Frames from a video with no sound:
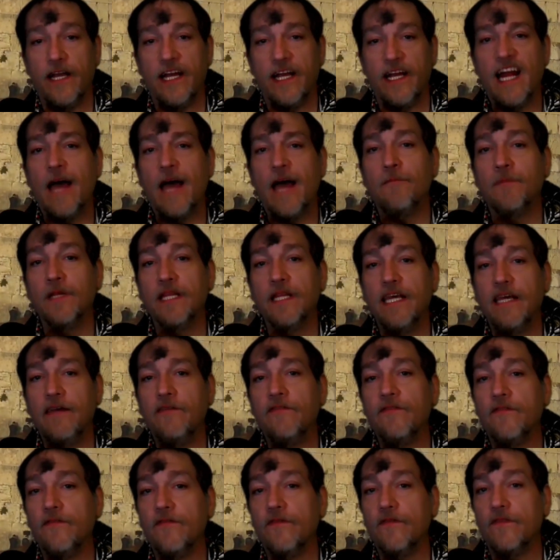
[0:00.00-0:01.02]
and I
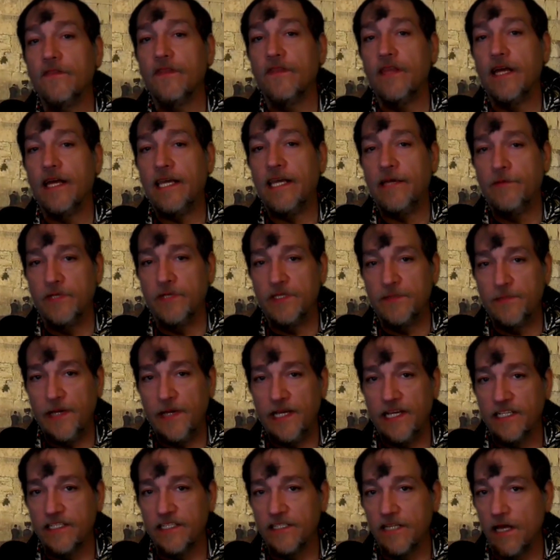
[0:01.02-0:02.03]
believe that he was
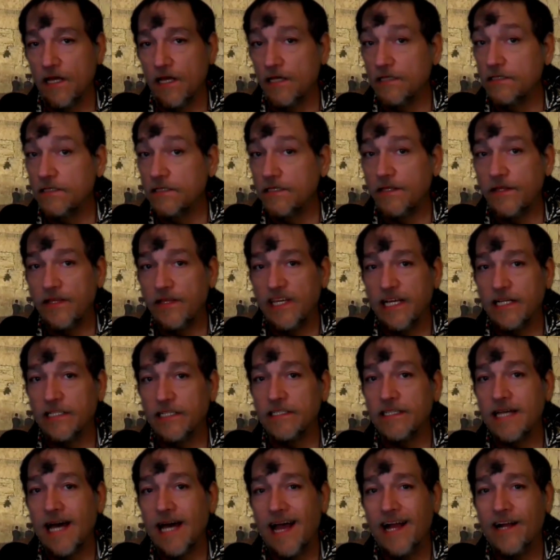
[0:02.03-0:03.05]
speaking tongues the
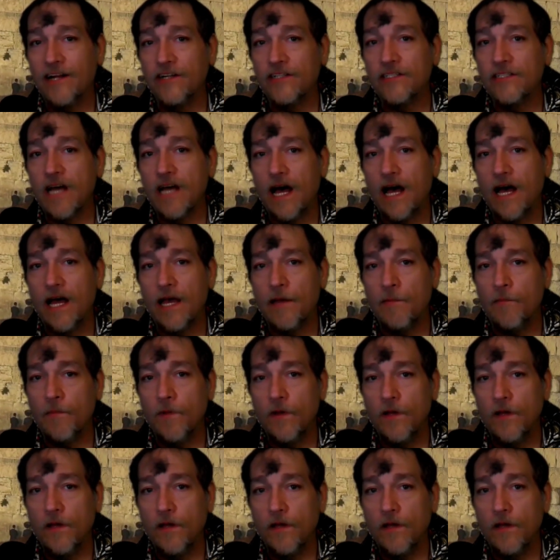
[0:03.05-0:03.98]
entire time.